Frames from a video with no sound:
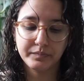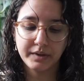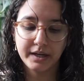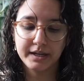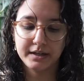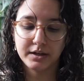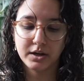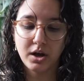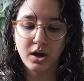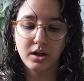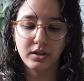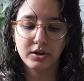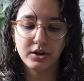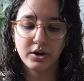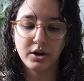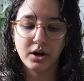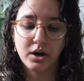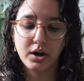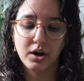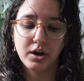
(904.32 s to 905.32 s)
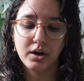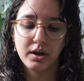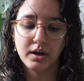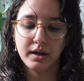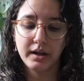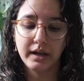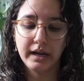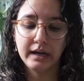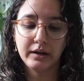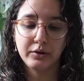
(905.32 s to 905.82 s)
in the color
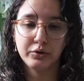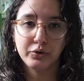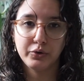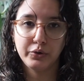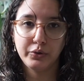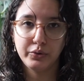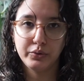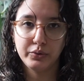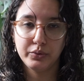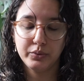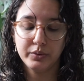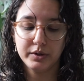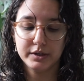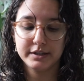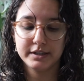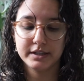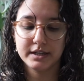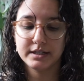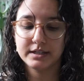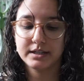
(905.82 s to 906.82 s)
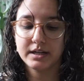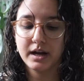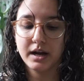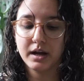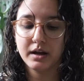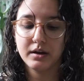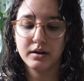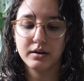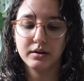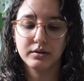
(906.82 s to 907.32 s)
ecru, which is
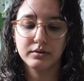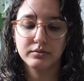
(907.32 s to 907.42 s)
like,